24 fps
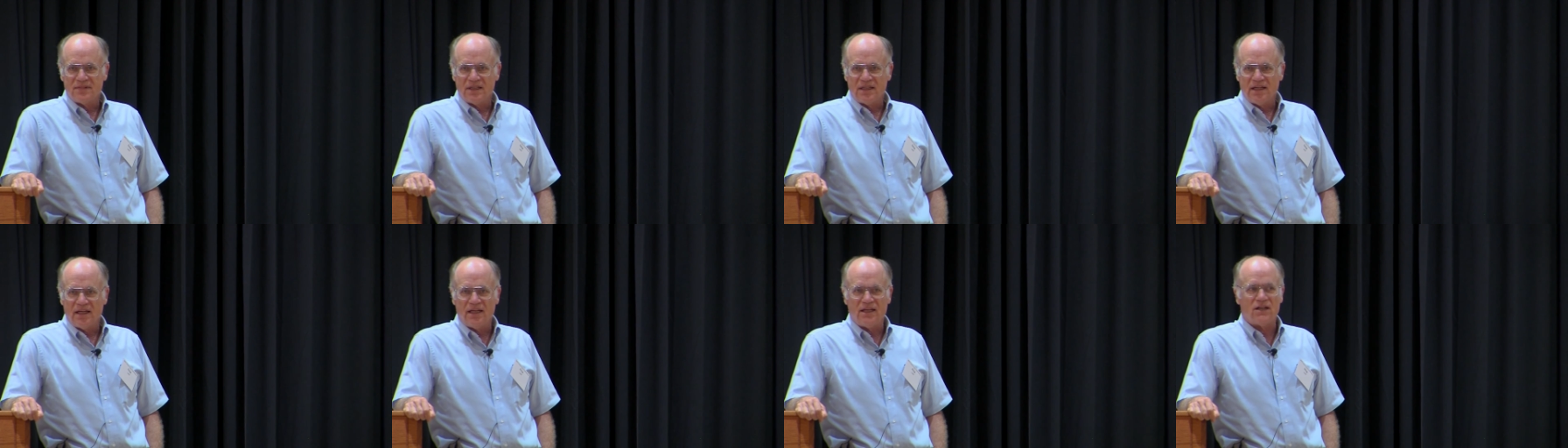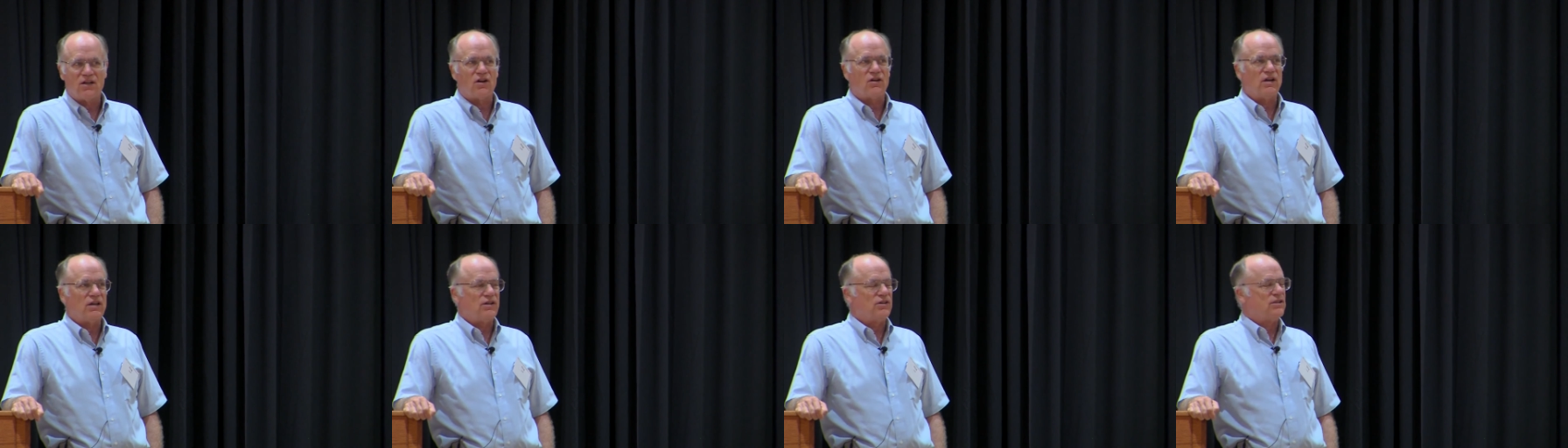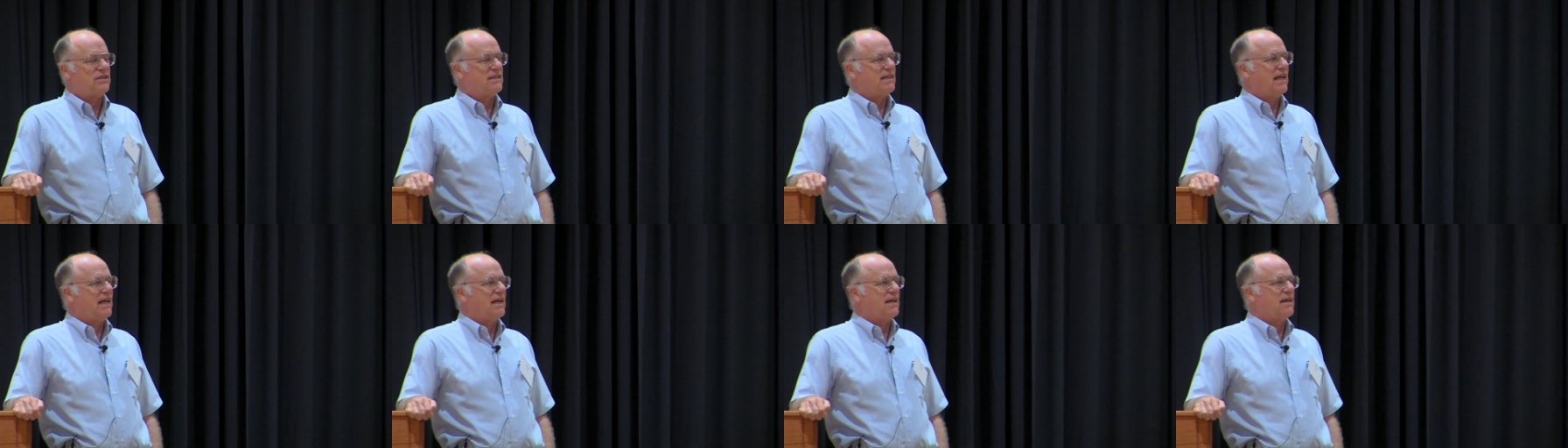in our
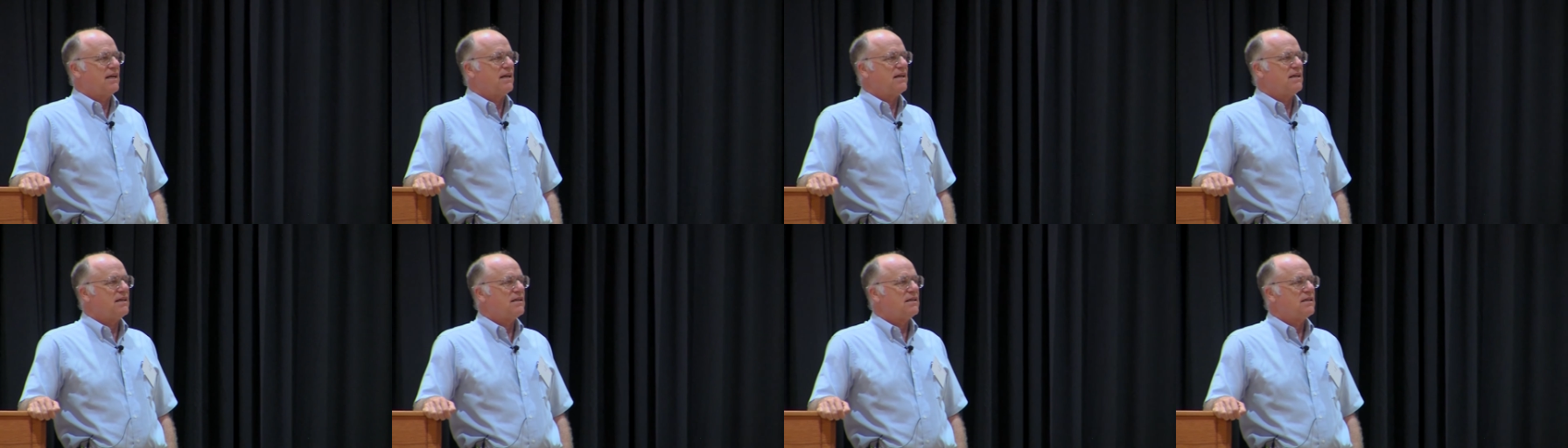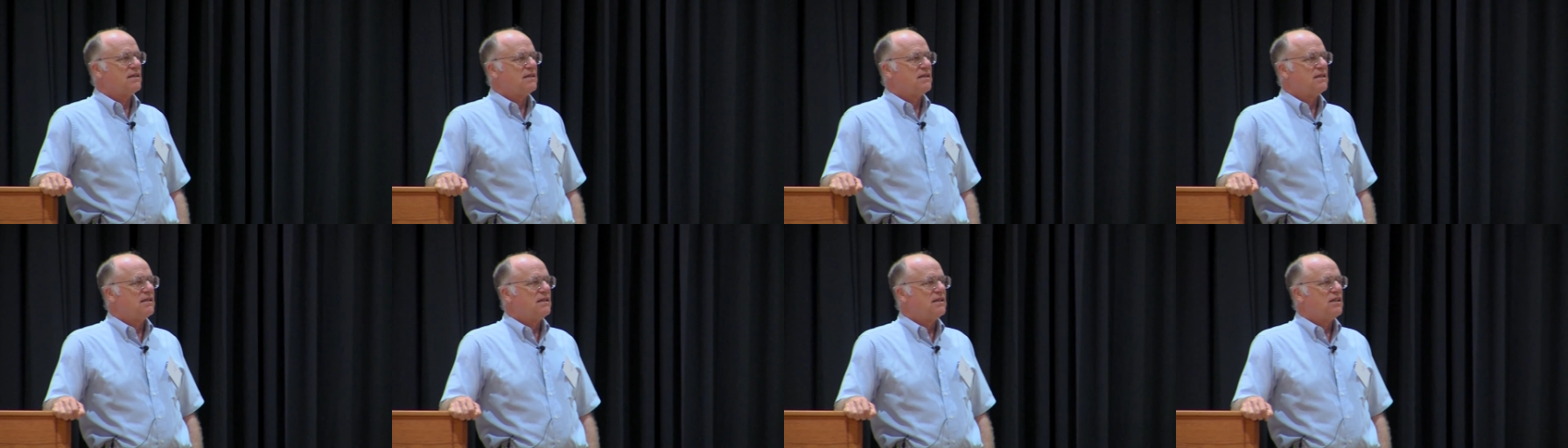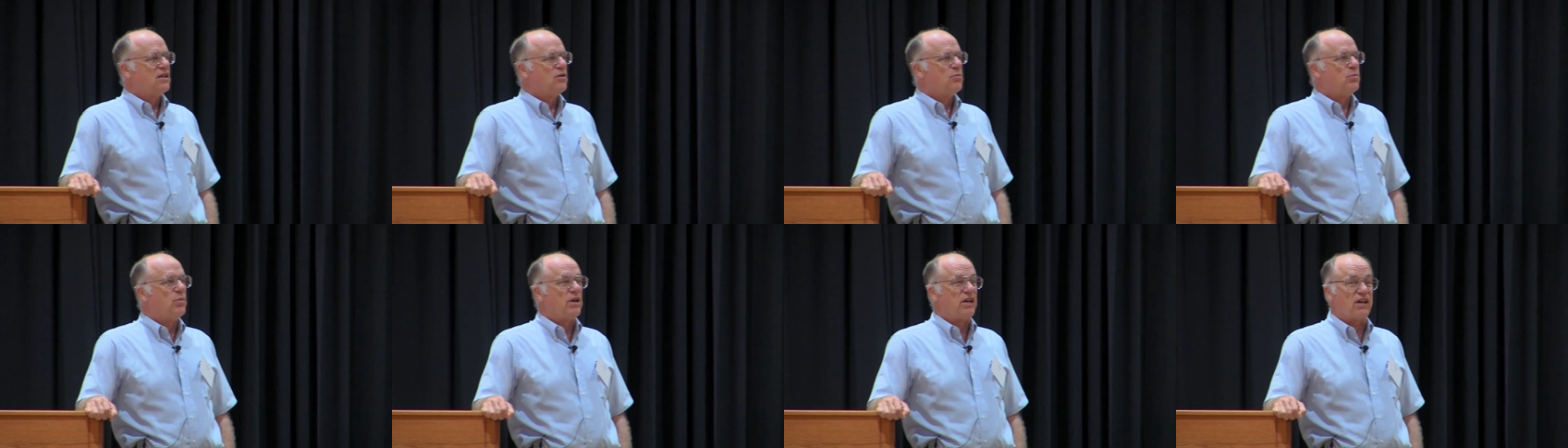understanding,
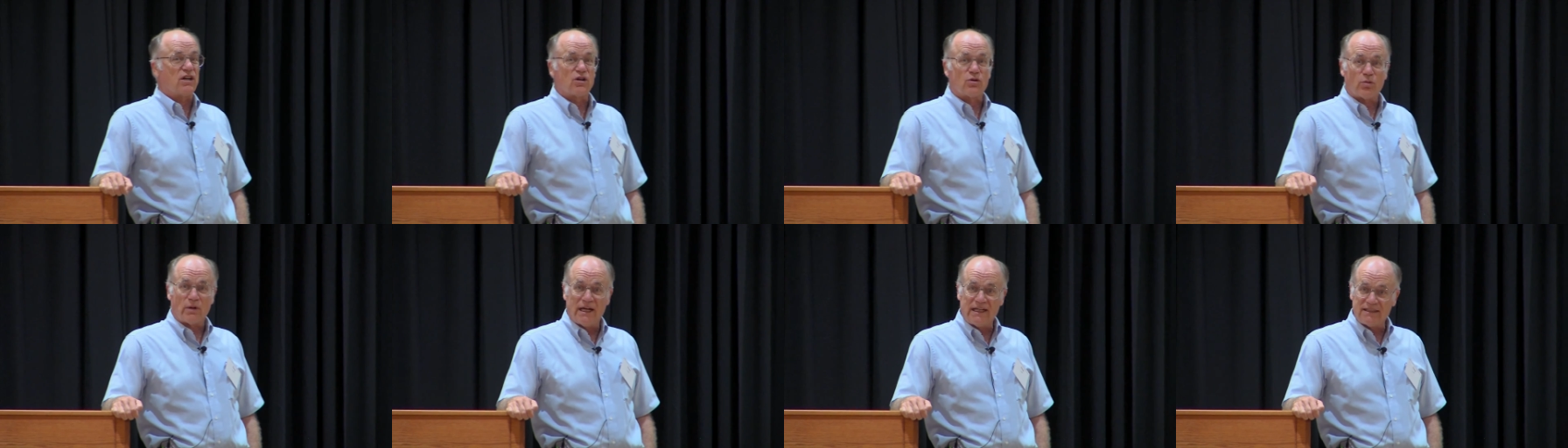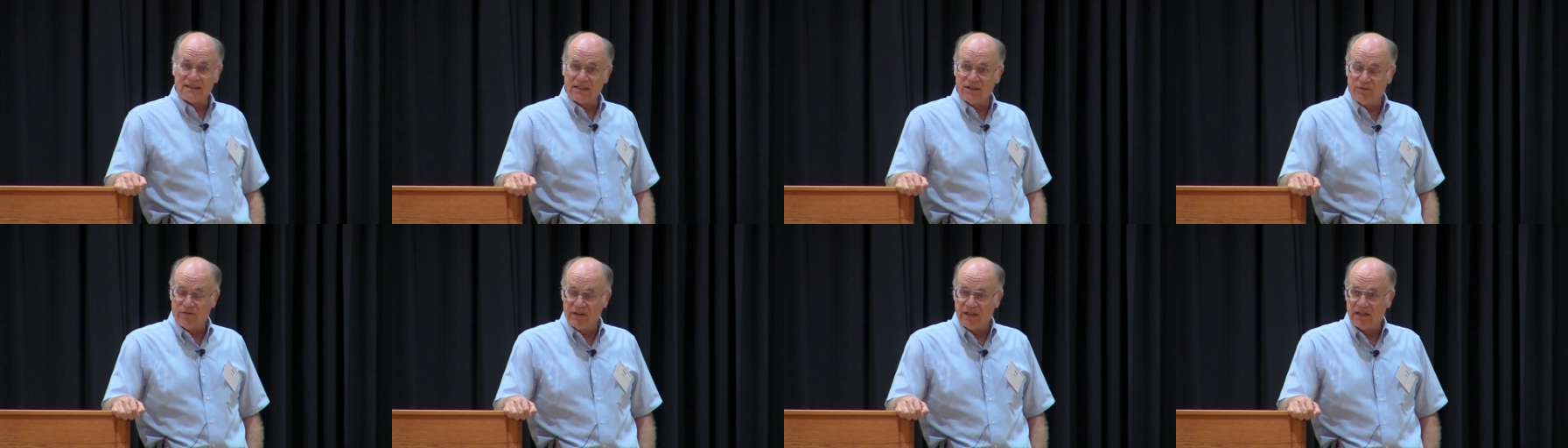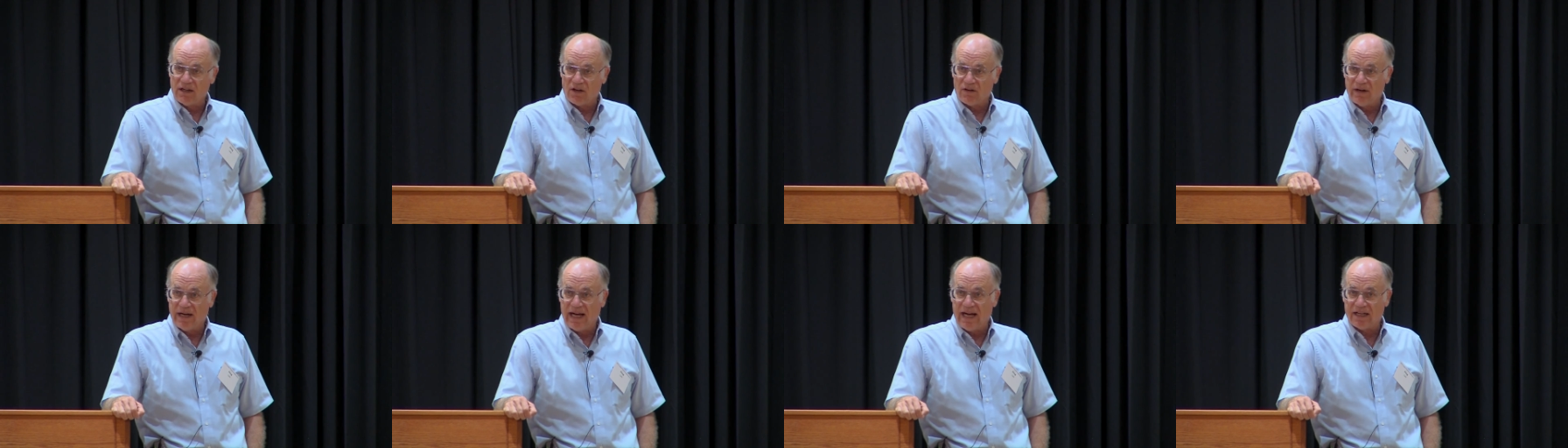but aggressive in
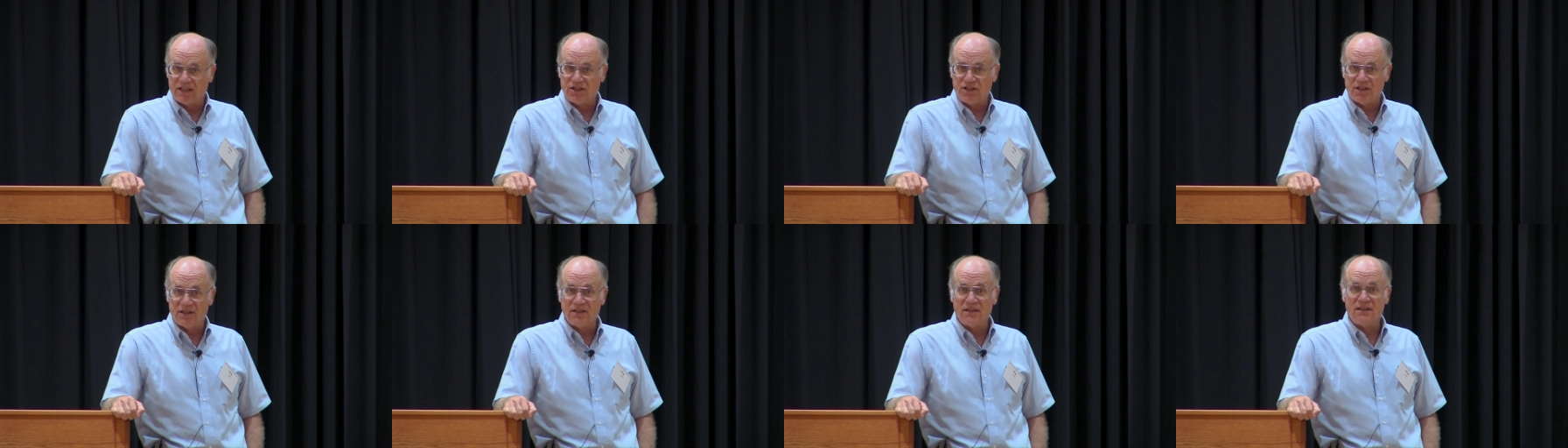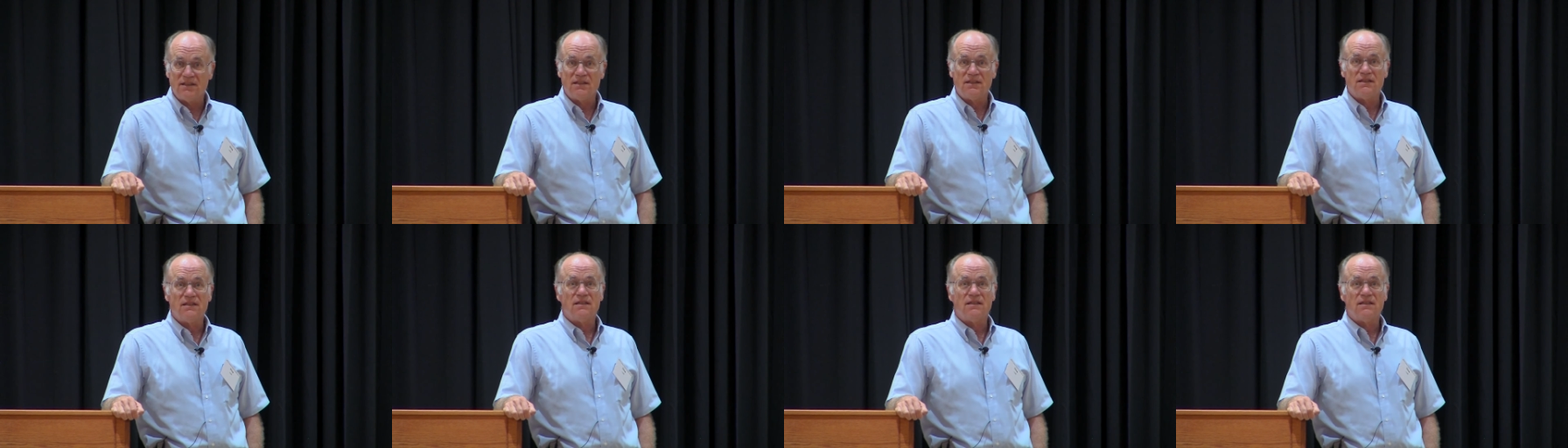our action.